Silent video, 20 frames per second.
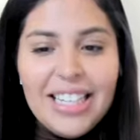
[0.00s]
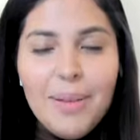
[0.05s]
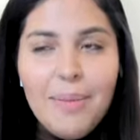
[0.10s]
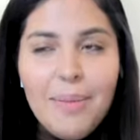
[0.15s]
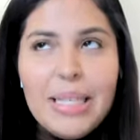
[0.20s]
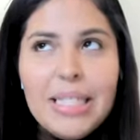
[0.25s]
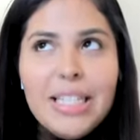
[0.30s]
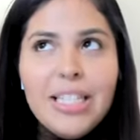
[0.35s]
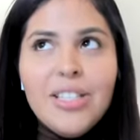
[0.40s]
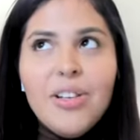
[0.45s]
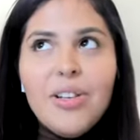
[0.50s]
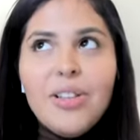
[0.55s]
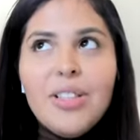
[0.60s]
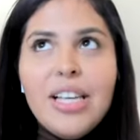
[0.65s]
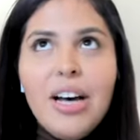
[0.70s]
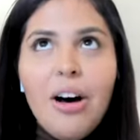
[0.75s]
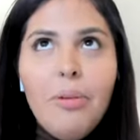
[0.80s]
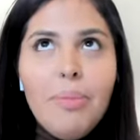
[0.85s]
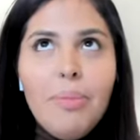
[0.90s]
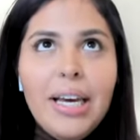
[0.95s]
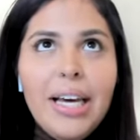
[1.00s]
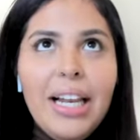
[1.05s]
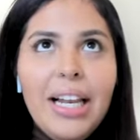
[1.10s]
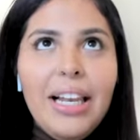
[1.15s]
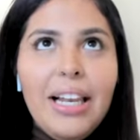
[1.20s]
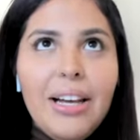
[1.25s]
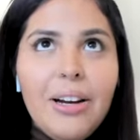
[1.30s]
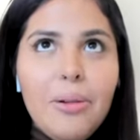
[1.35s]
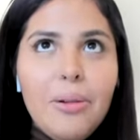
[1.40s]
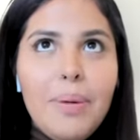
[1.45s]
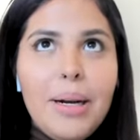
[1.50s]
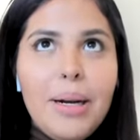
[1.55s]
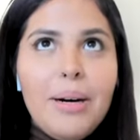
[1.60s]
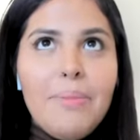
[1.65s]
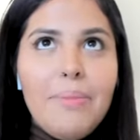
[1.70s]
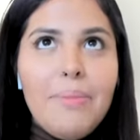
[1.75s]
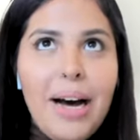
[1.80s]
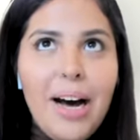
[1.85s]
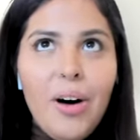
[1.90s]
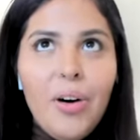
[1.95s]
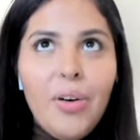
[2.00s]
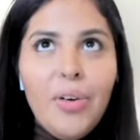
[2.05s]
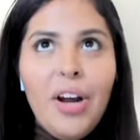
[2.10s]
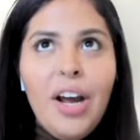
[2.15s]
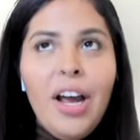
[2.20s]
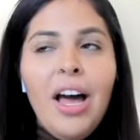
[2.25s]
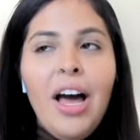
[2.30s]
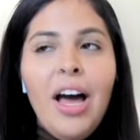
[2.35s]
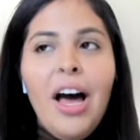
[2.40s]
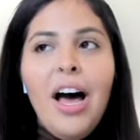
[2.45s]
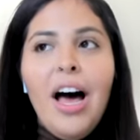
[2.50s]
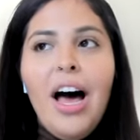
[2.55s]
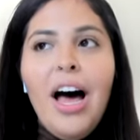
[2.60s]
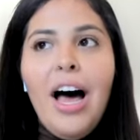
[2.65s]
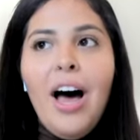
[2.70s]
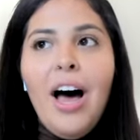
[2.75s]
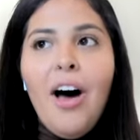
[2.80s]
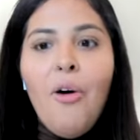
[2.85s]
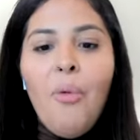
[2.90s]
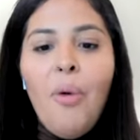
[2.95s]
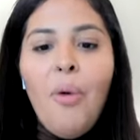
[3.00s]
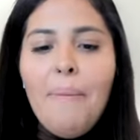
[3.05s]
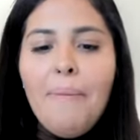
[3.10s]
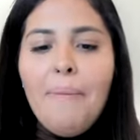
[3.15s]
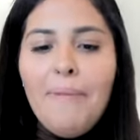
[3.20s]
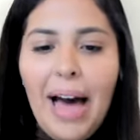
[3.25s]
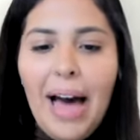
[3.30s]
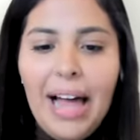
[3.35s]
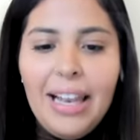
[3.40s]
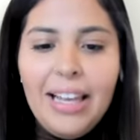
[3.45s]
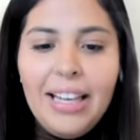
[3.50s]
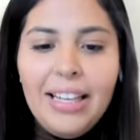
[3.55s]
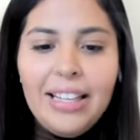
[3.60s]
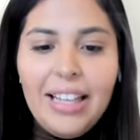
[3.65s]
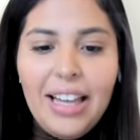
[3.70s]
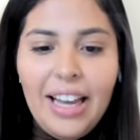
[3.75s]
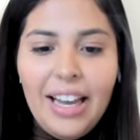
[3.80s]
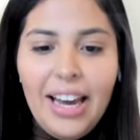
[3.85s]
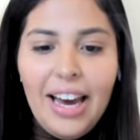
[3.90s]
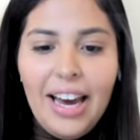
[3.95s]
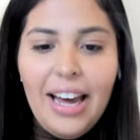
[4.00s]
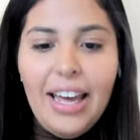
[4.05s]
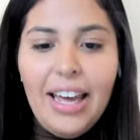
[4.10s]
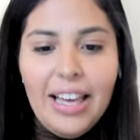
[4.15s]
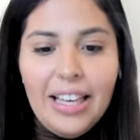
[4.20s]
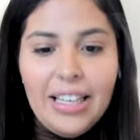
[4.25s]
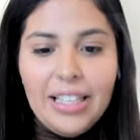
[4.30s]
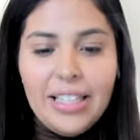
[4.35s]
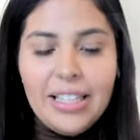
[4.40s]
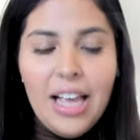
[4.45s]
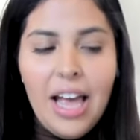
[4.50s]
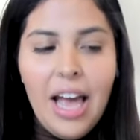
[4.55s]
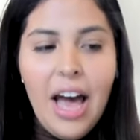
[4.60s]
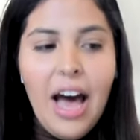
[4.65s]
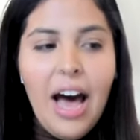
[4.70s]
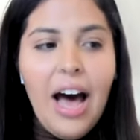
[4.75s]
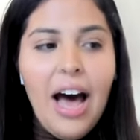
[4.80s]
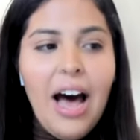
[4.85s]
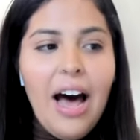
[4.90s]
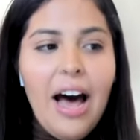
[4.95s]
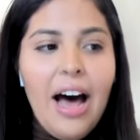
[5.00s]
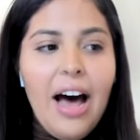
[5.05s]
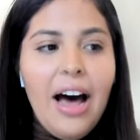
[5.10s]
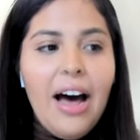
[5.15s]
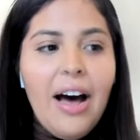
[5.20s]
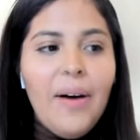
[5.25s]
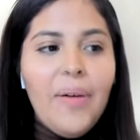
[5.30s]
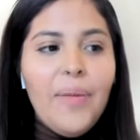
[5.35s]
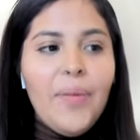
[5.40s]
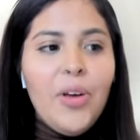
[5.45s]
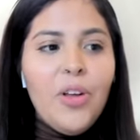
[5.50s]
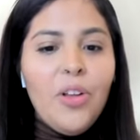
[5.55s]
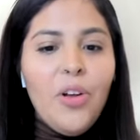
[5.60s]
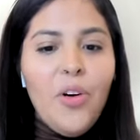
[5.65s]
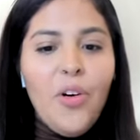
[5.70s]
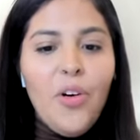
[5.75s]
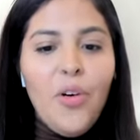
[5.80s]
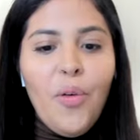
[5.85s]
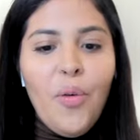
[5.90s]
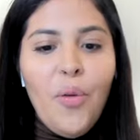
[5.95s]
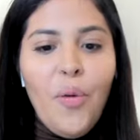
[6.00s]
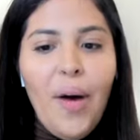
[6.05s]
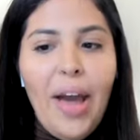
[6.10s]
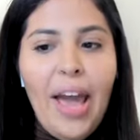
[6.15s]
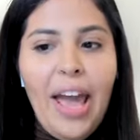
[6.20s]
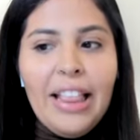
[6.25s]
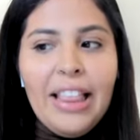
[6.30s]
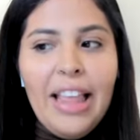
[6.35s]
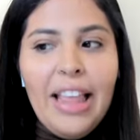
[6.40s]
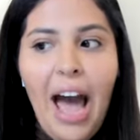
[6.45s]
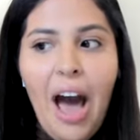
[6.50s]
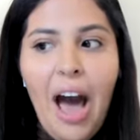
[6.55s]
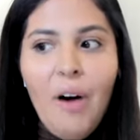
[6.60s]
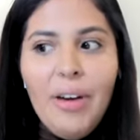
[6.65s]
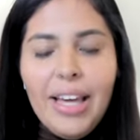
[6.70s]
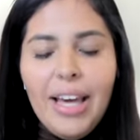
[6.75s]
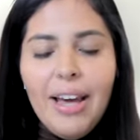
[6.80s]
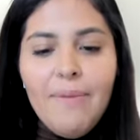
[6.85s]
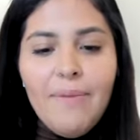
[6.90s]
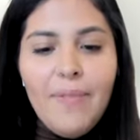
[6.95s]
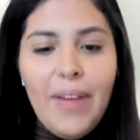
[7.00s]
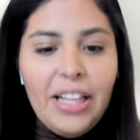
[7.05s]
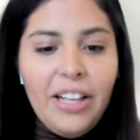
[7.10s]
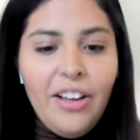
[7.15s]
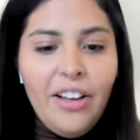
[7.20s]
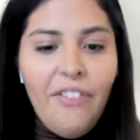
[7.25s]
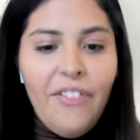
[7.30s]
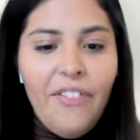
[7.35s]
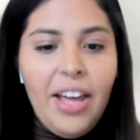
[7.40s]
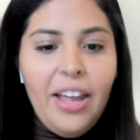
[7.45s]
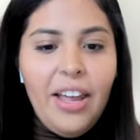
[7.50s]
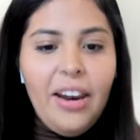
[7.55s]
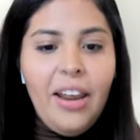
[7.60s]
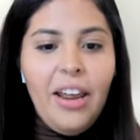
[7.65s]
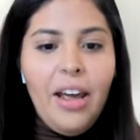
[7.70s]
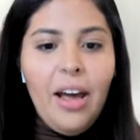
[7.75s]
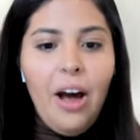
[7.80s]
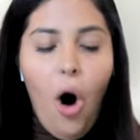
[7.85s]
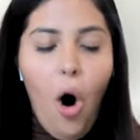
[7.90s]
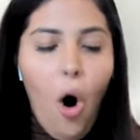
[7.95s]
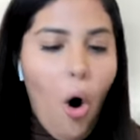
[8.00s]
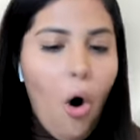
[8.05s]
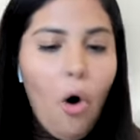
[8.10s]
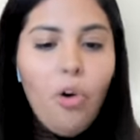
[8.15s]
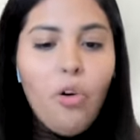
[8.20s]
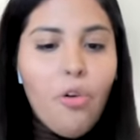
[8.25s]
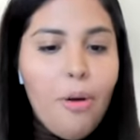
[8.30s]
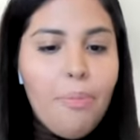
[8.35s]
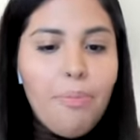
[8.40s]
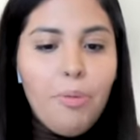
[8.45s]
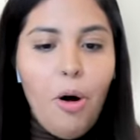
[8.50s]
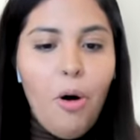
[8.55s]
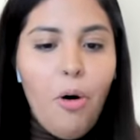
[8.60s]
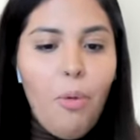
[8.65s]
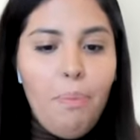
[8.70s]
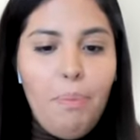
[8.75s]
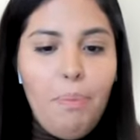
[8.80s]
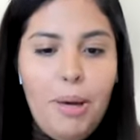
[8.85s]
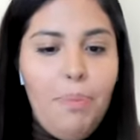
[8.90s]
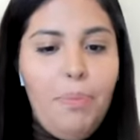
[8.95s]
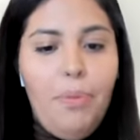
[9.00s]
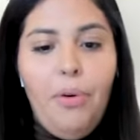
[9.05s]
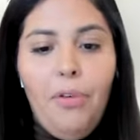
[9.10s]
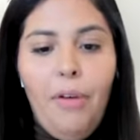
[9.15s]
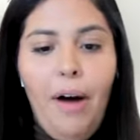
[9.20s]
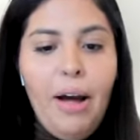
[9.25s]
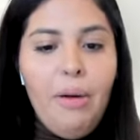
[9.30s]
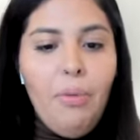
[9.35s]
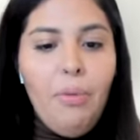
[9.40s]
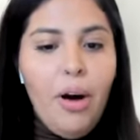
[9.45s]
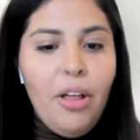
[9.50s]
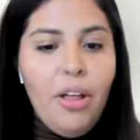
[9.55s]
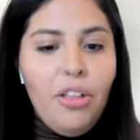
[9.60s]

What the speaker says: That's amazing. So, tell me a little bit about what valid data is, and how it can benefit all crypto people, right?